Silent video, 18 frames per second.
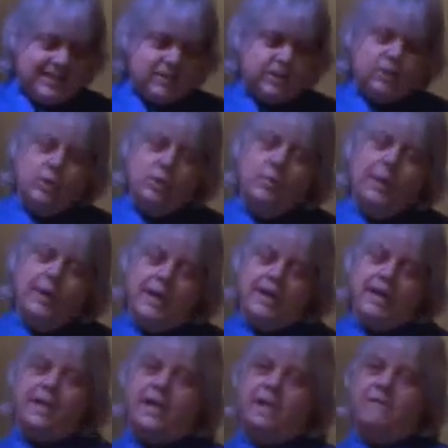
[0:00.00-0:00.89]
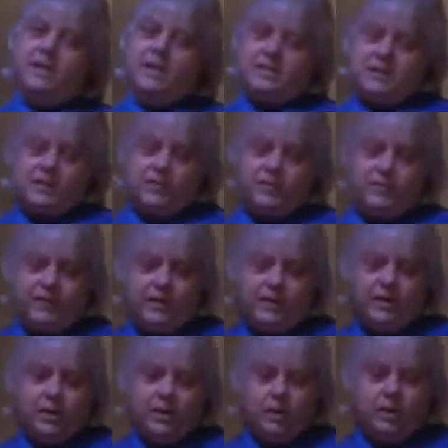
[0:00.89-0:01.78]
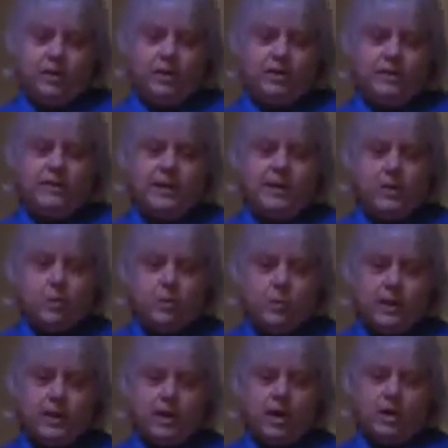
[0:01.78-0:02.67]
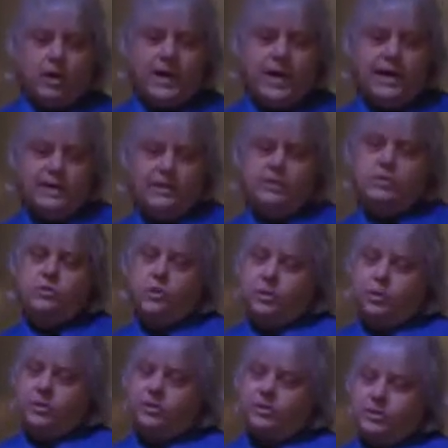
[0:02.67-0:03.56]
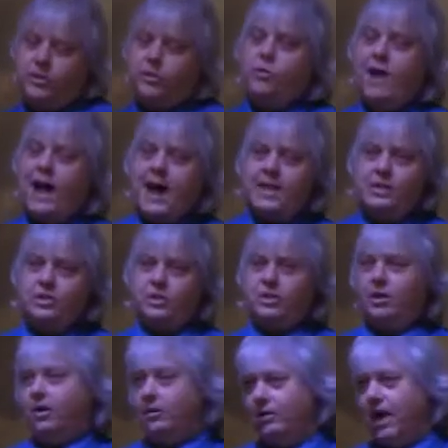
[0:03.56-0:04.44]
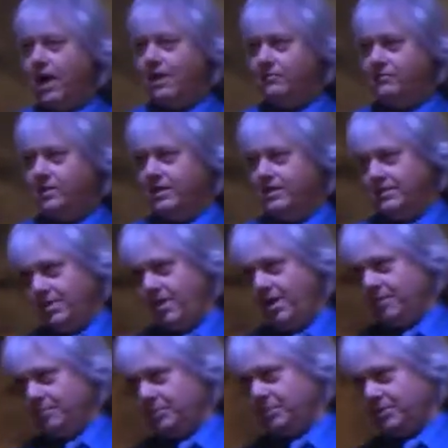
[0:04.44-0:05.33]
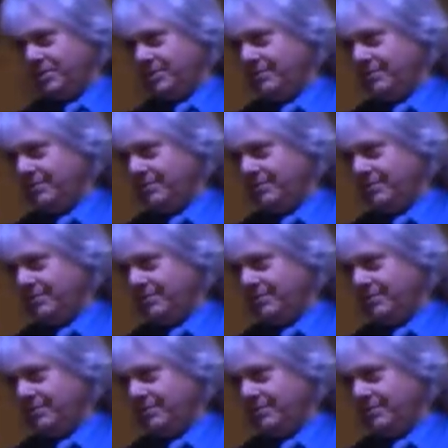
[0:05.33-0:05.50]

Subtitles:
Too many of us feel that we are headed towards a crash in our lives at times.